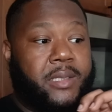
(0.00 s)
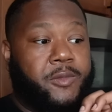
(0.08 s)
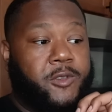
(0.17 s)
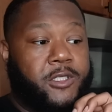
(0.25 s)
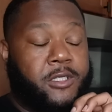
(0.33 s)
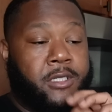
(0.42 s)

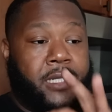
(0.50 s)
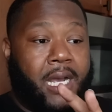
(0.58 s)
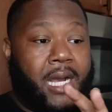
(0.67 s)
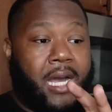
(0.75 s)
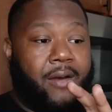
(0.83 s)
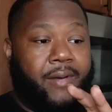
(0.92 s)
I'm just gonna
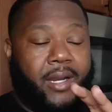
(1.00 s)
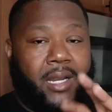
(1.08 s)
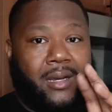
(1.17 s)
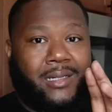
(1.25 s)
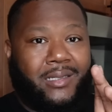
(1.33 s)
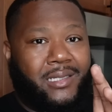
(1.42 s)
knock out right
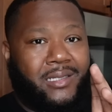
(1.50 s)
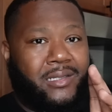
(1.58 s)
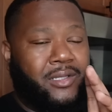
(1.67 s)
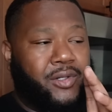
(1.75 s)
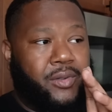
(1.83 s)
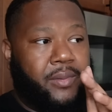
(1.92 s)
now because it's
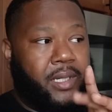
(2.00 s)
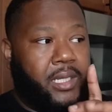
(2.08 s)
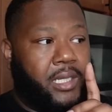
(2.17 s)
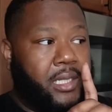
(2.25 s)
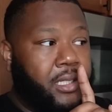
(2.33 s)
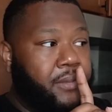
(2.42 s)
little bitty
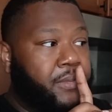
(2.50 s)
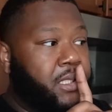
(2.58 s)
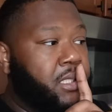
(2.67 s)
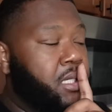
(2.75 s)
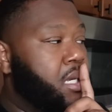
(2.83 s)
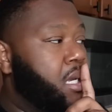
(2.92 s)
clips.